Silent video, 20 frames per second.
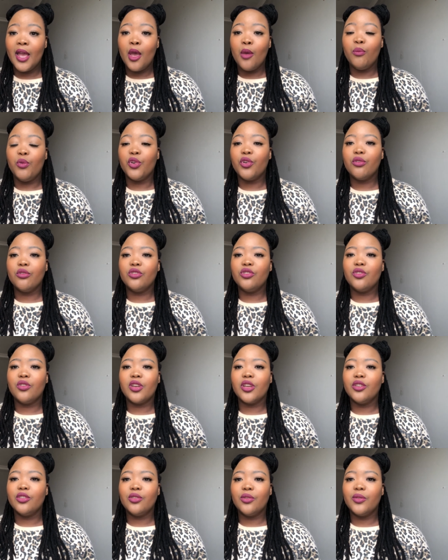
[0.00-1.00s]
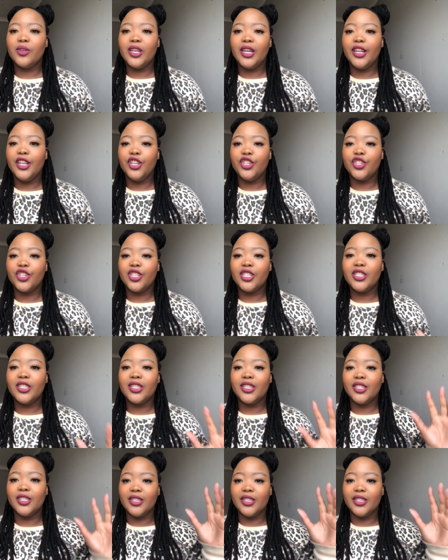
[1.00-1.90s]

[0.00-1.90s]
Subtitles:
because you can totally just